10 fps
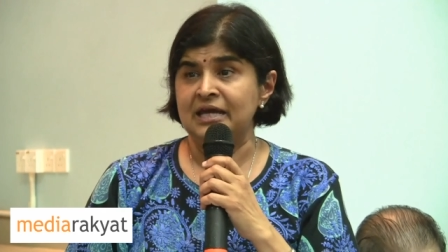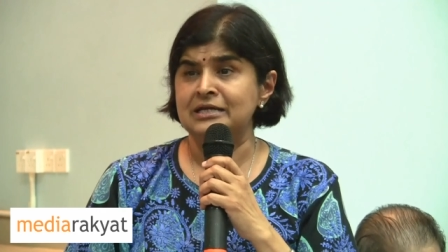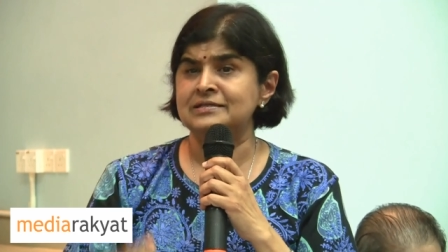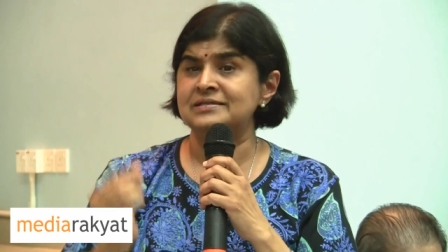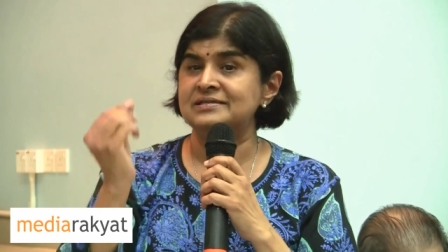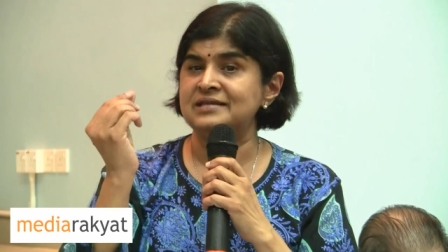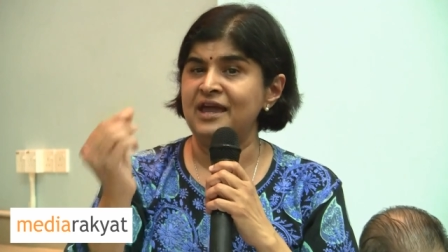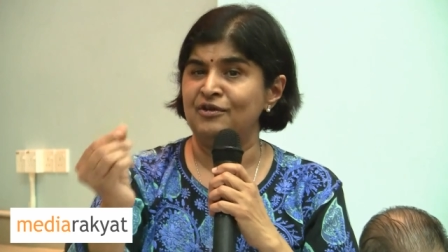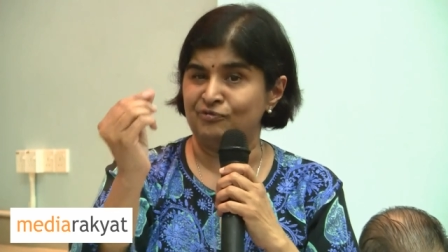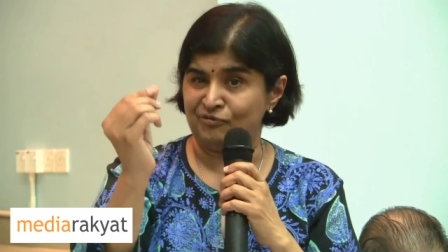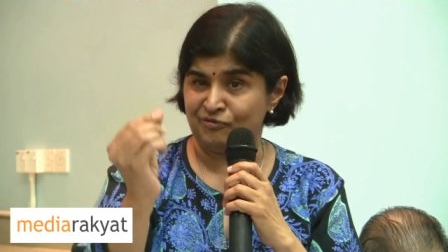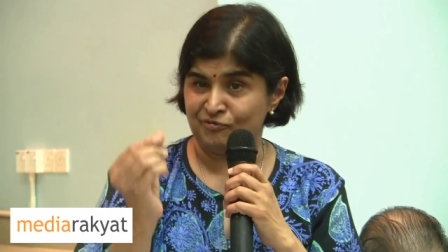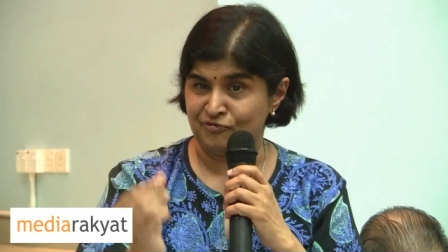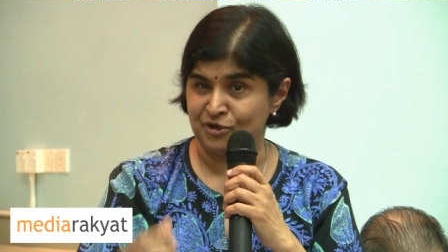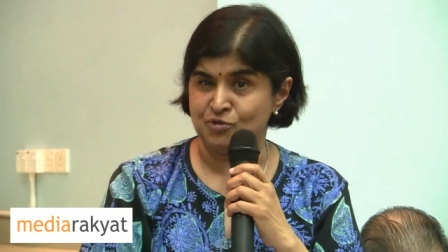It is safe
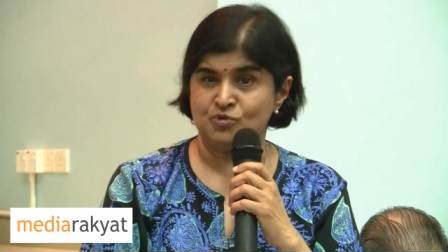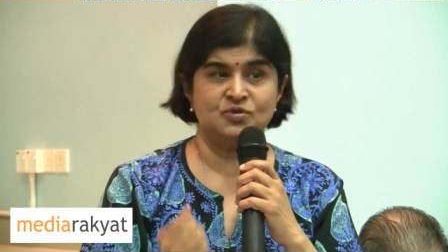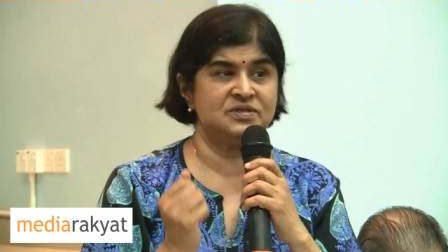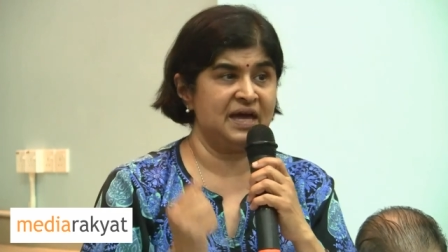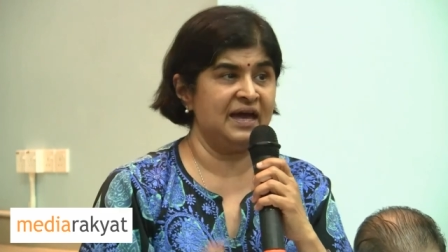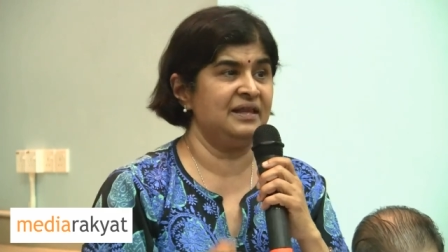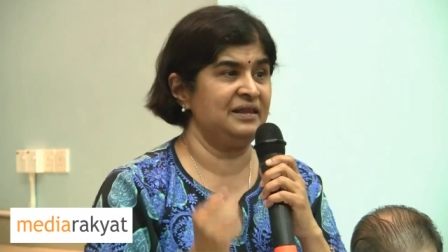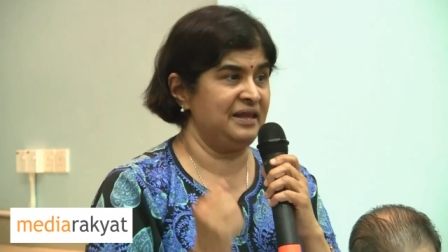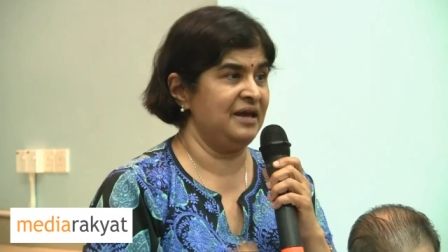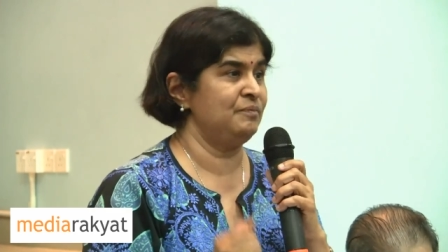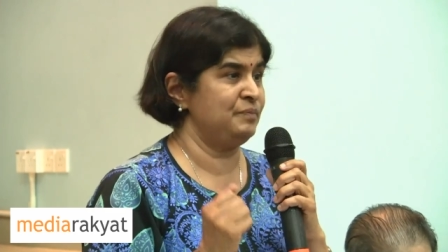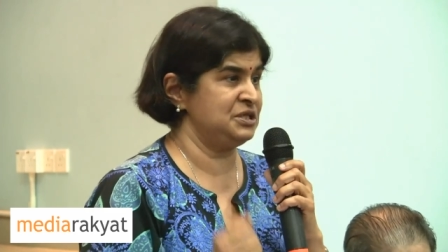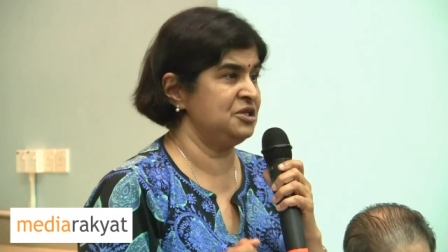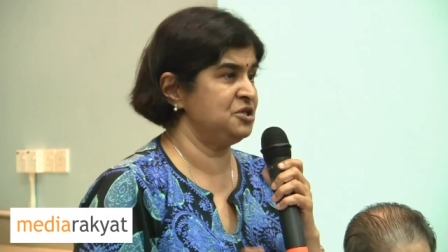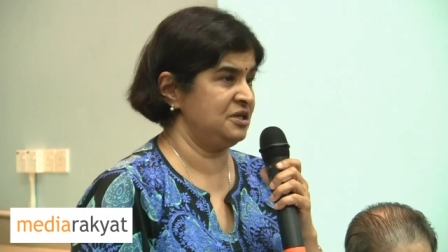for you to sign that
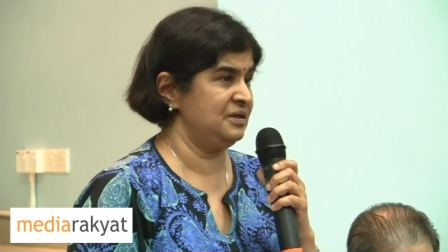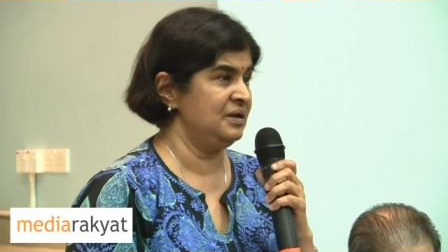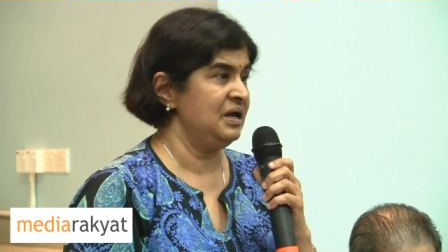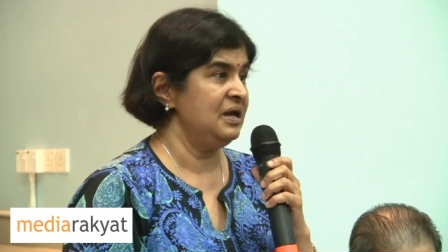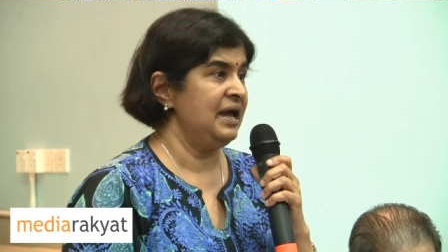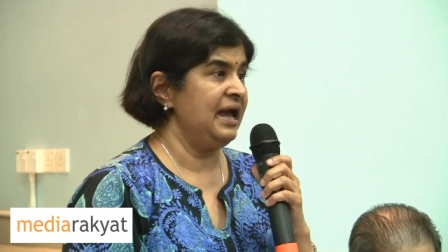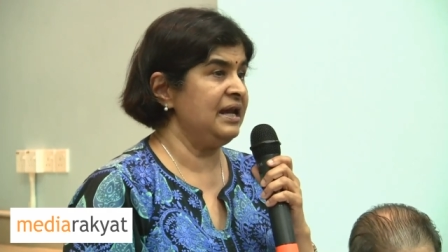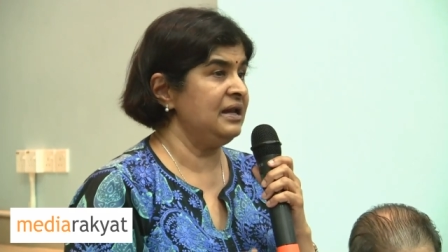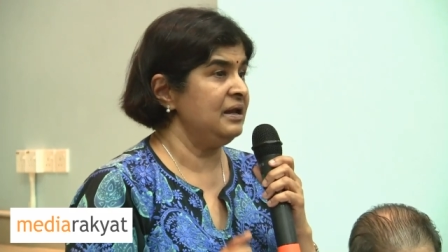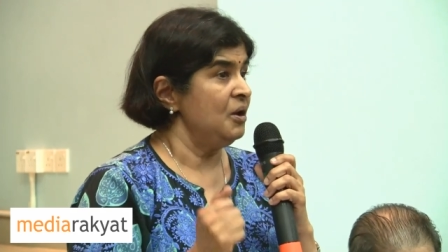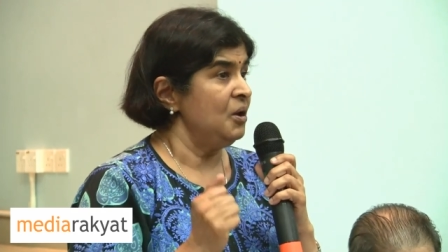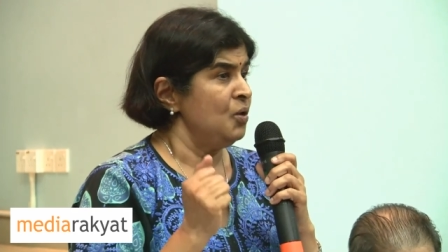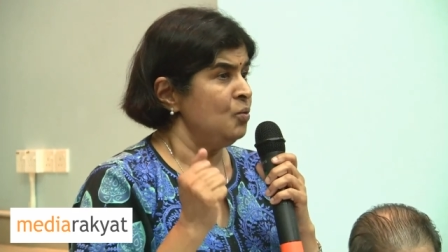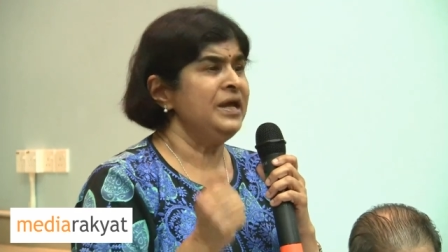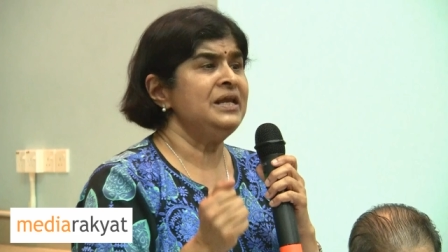petition. And
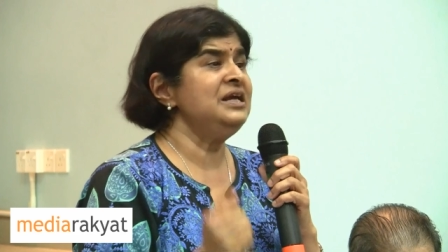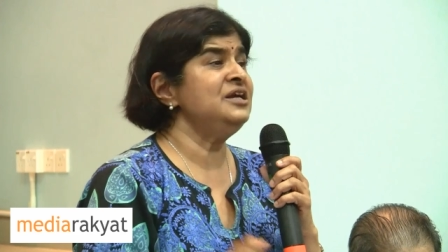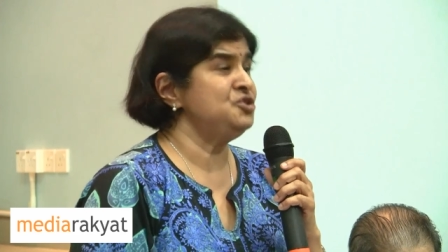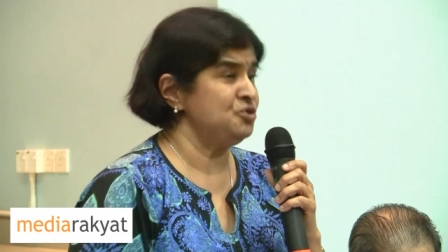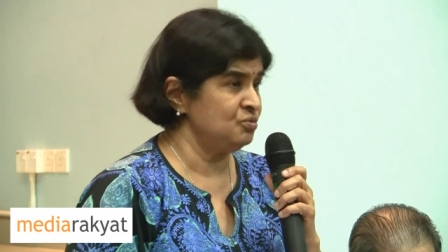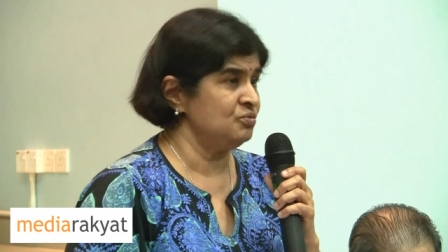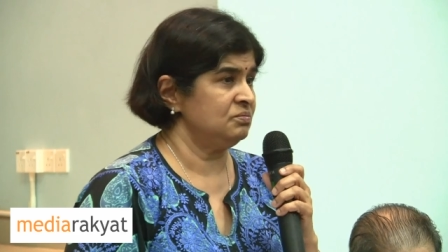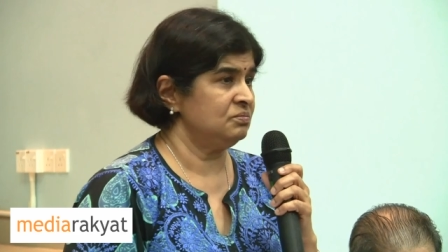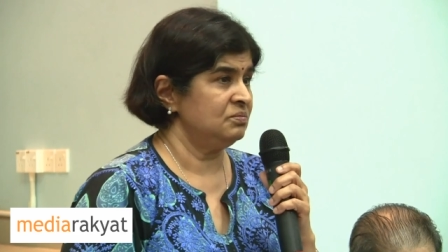we need you.